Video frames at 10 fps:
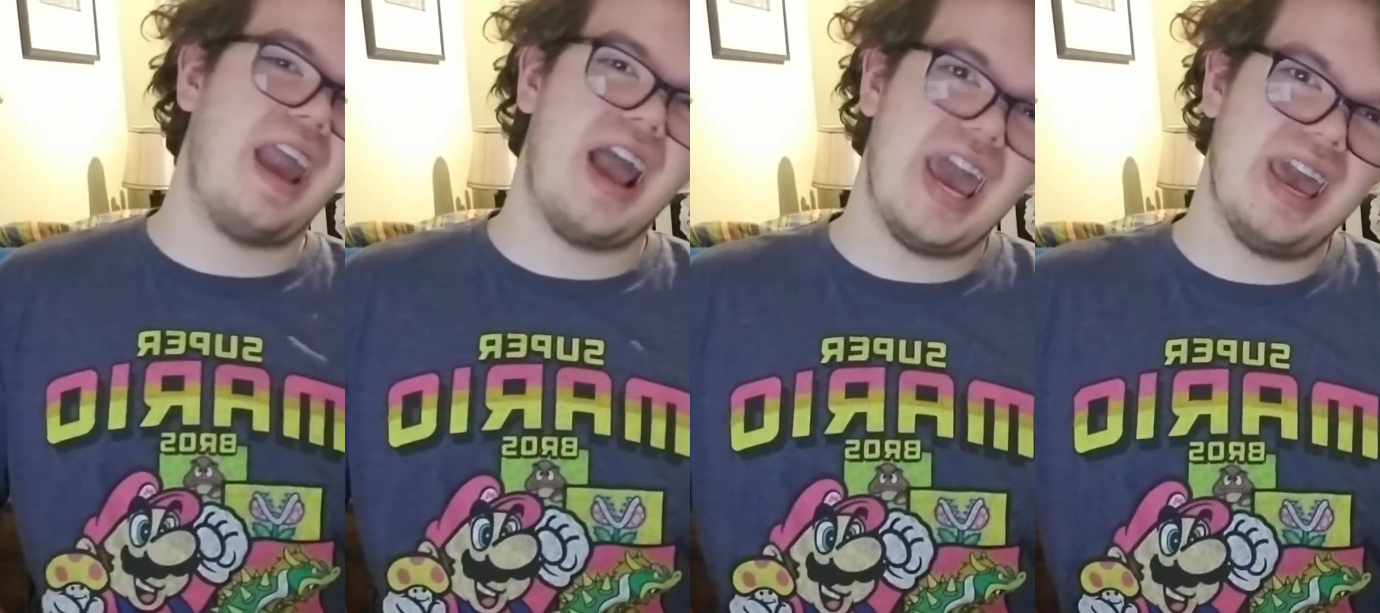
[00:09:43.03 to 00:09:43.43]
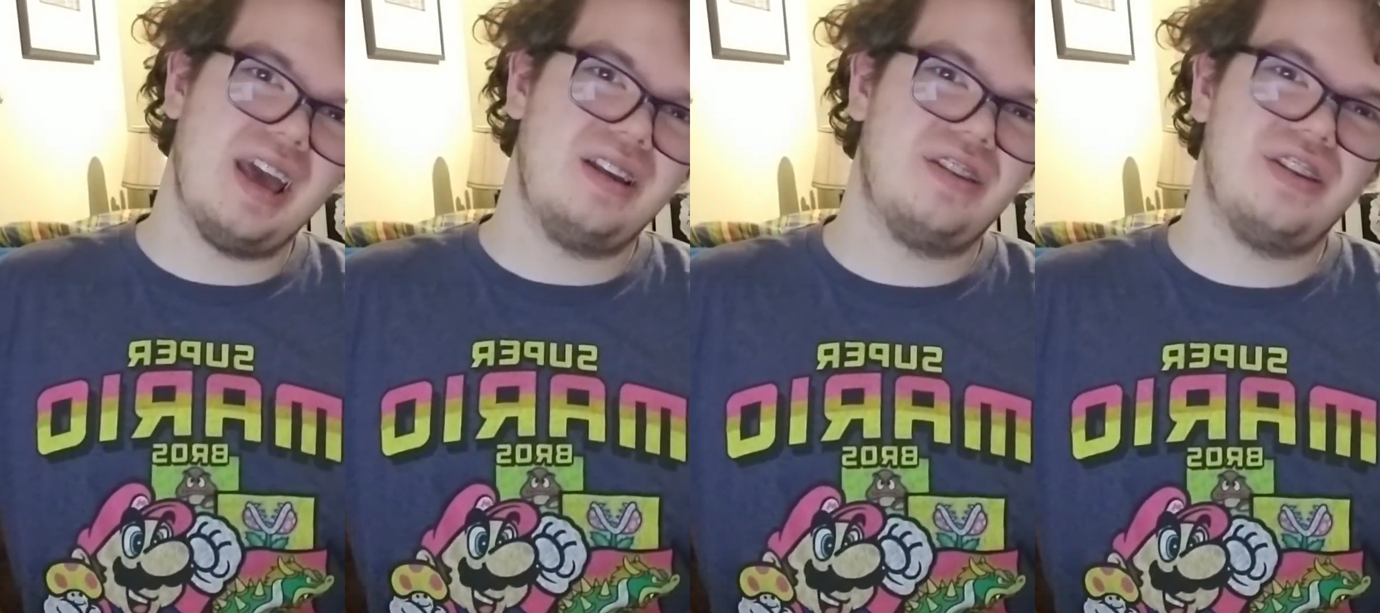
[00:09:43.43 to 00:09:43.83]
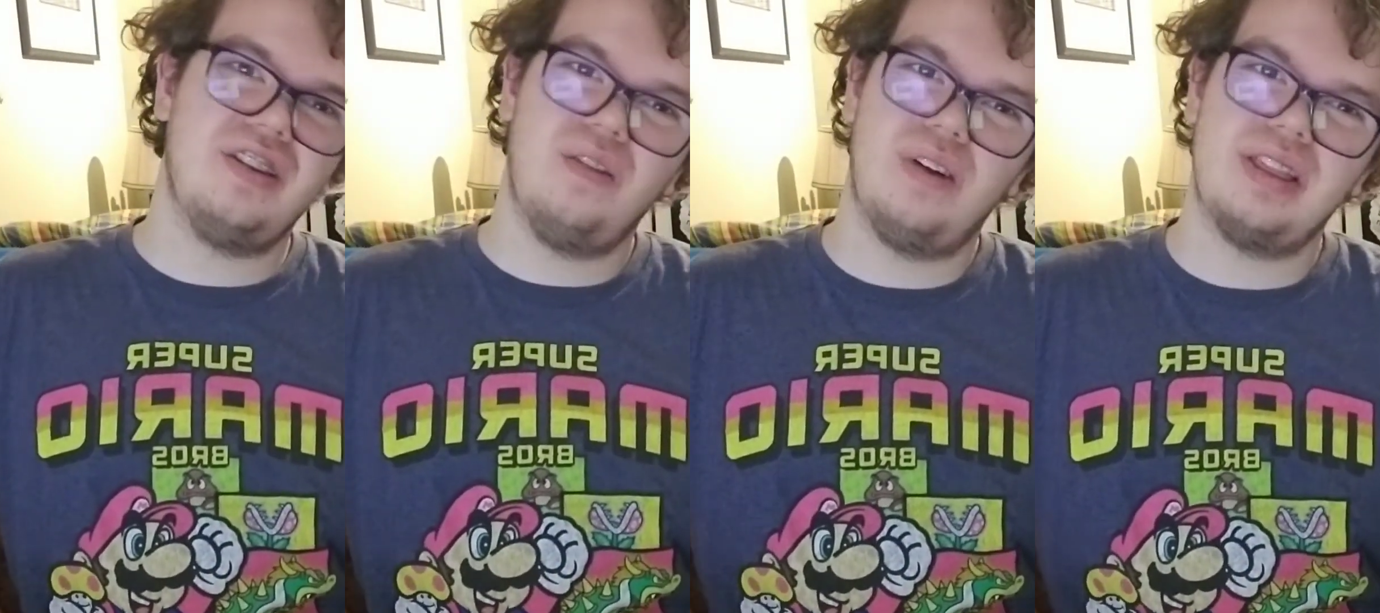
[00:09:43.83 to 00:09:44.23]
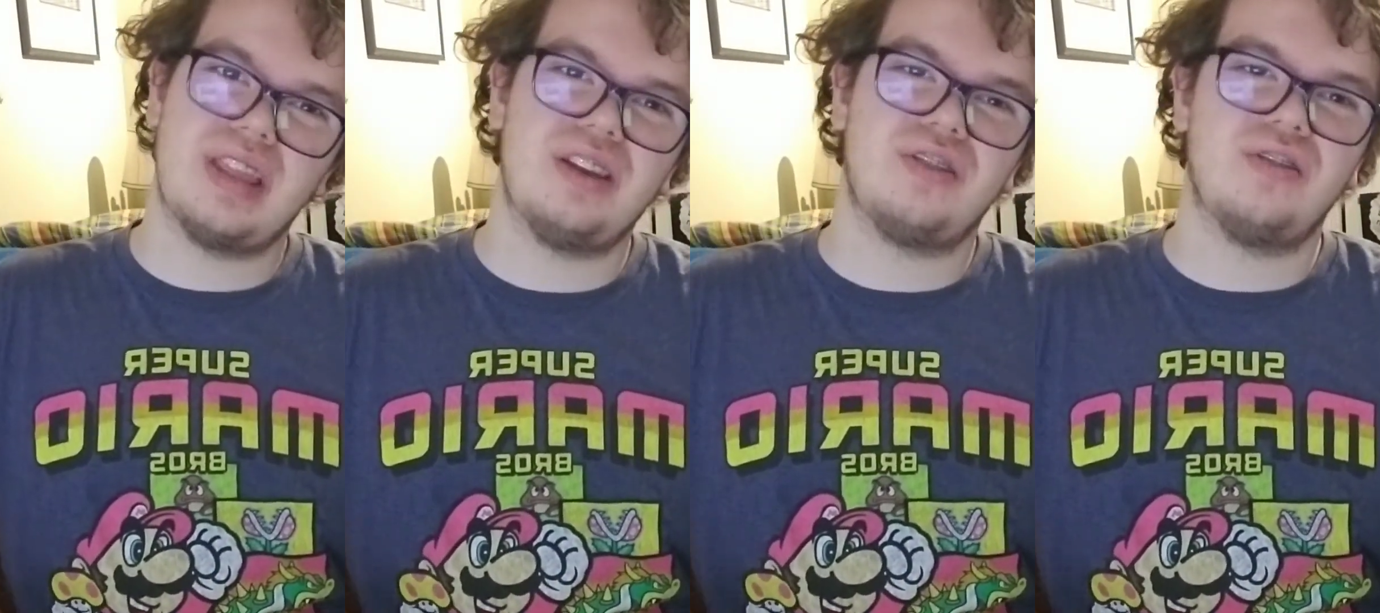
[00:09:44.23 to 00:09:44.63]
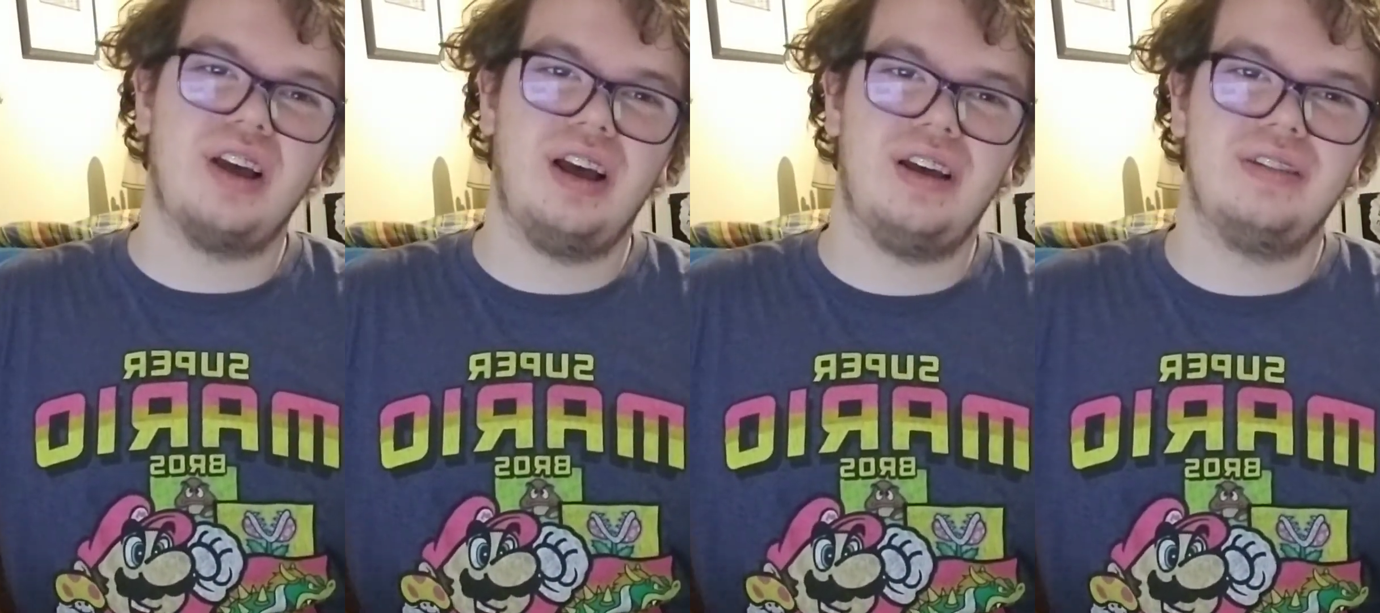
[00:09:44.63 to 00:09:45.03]
And you know what? That
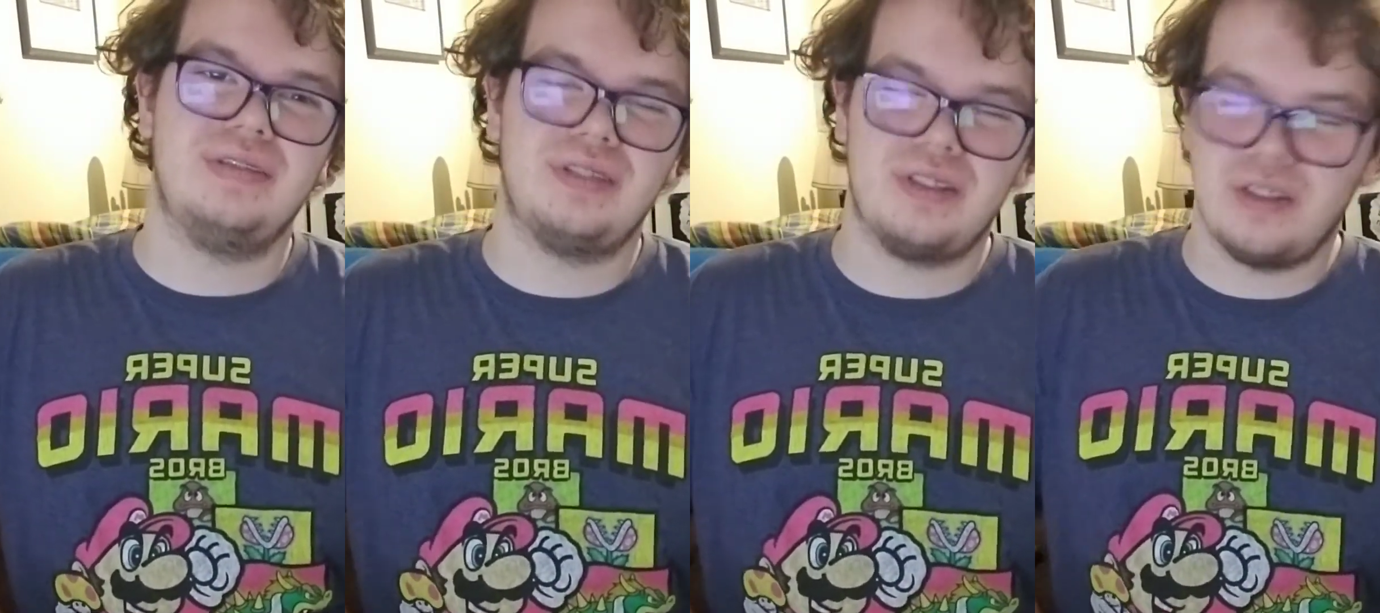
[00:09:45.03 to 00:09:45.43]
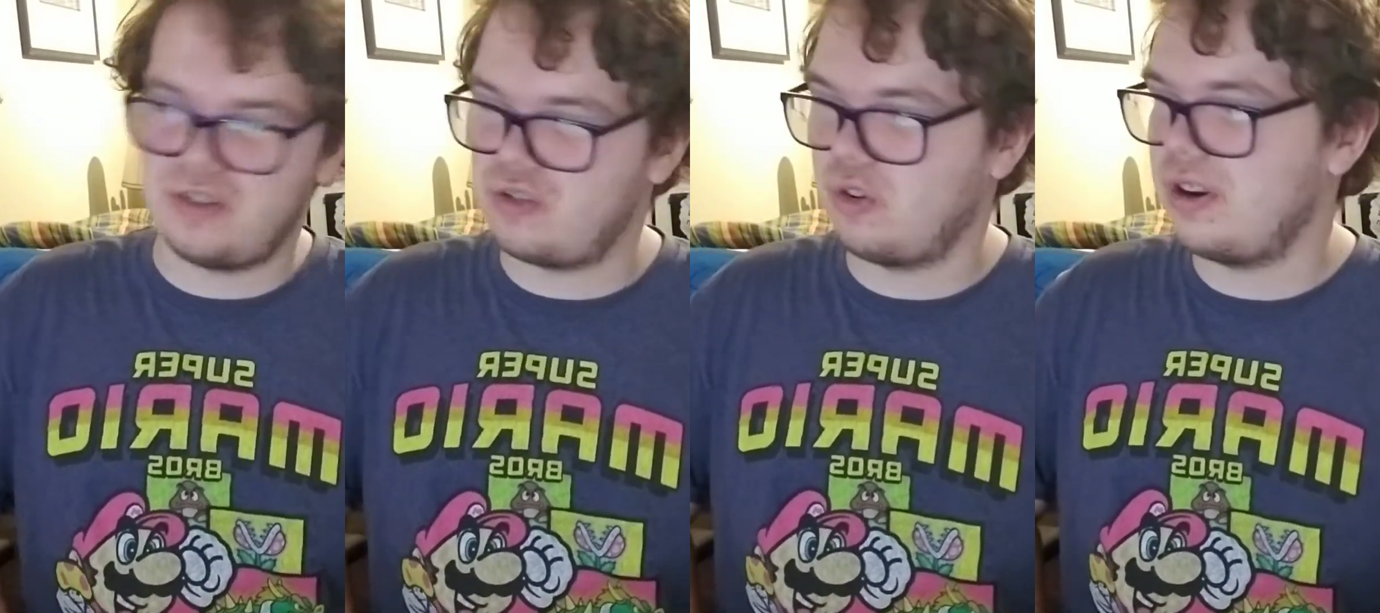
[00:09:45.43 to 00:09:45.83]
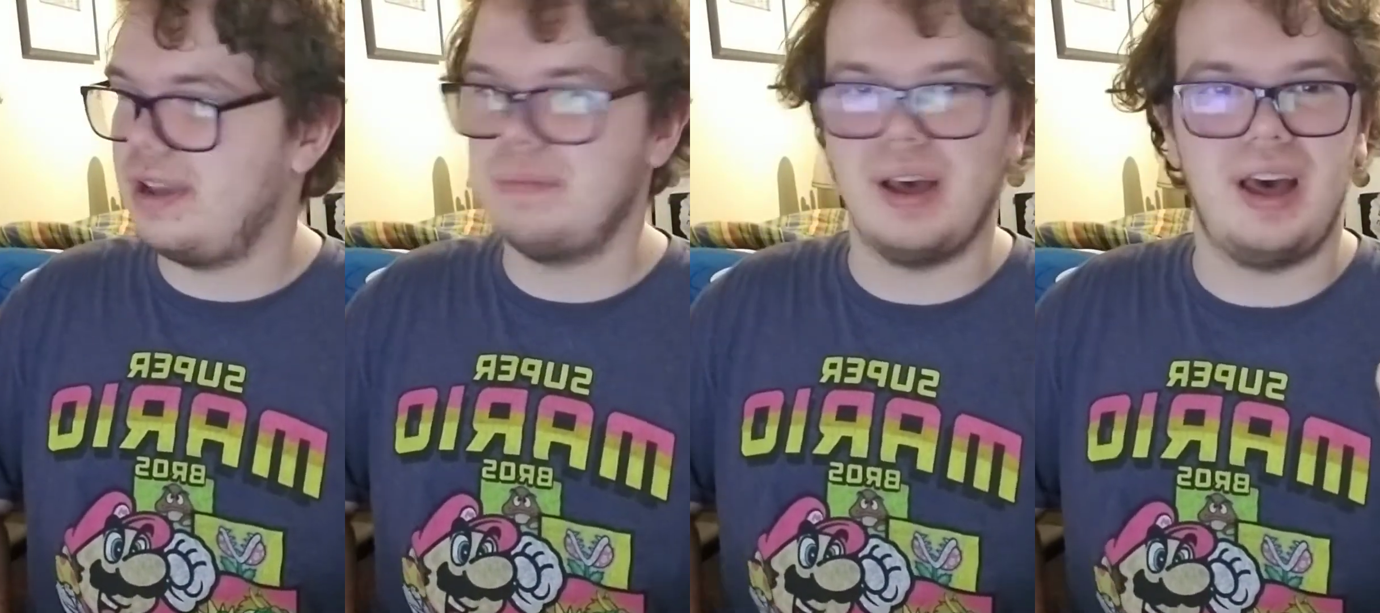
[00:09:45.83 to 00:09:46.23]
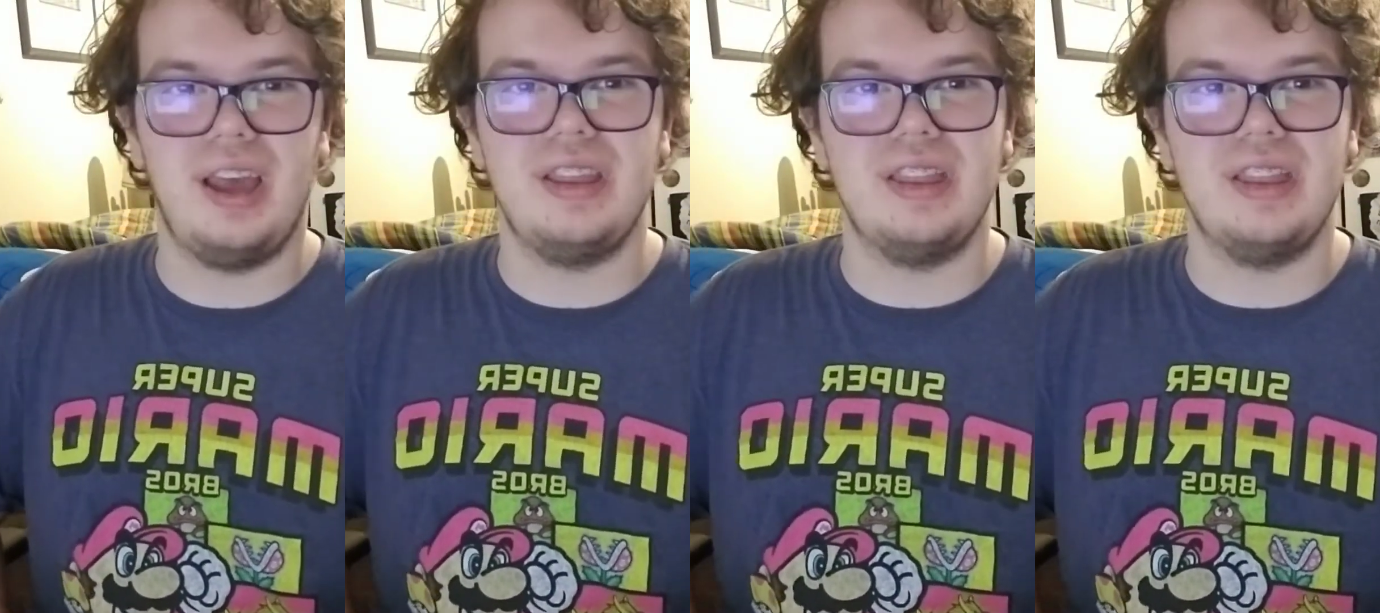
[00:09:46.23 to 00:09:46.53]
the story behind